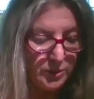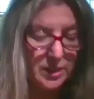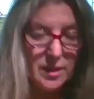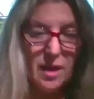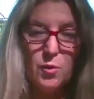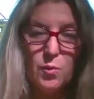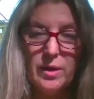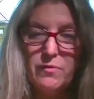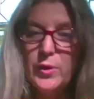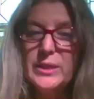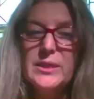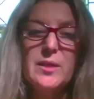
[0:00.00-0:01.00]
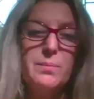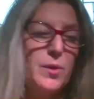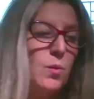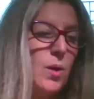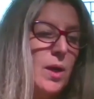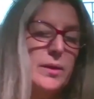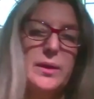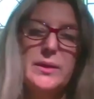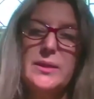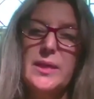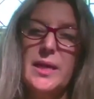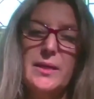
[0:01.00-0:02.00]
another one, a very simple one. It
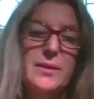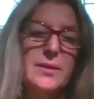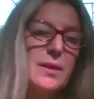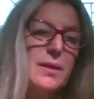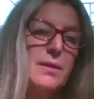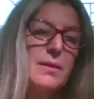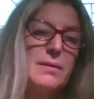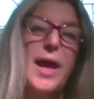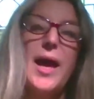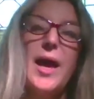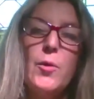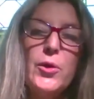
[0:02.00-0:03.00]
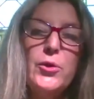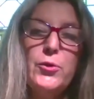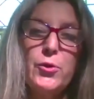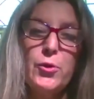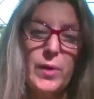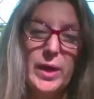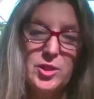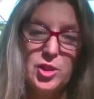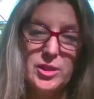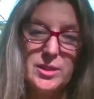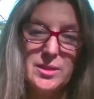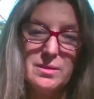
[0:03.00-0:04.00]
says, how are you
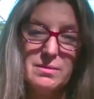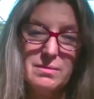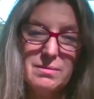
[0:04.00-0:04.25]
courageous?